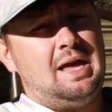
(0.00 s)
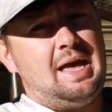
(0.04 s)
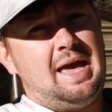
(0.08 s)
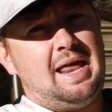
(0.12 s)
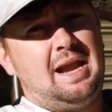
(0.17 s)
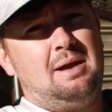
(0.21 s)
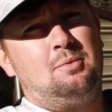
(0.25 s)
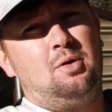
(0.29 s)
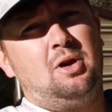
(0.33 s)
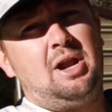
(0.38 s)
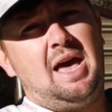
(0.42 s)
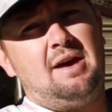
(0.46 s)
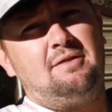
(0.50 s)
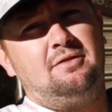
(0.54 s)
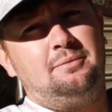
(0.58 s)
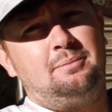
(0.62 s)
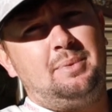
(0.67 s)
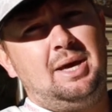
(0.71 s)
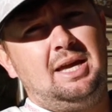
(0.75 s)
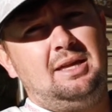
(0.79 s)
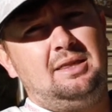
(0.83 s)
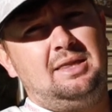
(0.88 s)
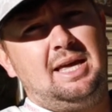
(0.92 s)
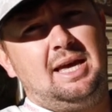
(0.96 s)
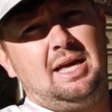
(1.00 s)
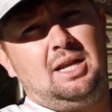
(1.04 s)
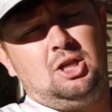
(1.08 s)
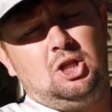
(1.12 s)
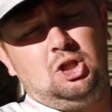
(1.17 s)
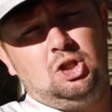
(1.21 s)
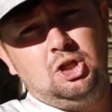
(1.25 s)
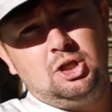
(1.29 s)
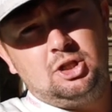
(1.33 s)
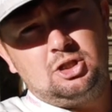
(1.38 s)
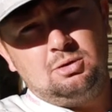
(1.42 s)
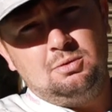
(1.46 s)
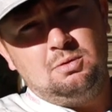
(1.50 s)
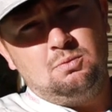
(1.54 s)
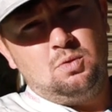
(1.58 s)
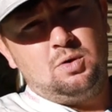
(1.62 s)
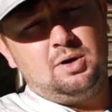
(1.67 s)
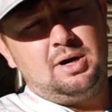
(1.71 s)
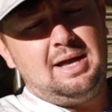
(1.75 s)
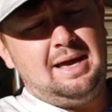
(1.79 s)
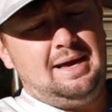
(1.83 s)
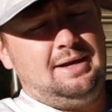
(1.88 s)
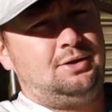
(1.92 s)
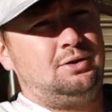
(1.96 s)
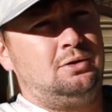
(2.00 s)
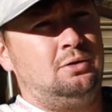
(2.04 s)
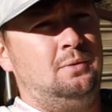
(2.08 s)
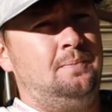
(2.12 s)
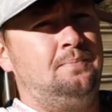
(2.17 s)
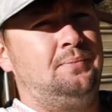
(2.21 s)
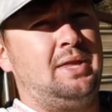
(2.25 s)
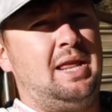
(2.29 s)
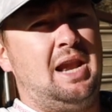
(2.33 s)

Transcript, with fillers: and I'm gonna have a bait that looks a little more natural,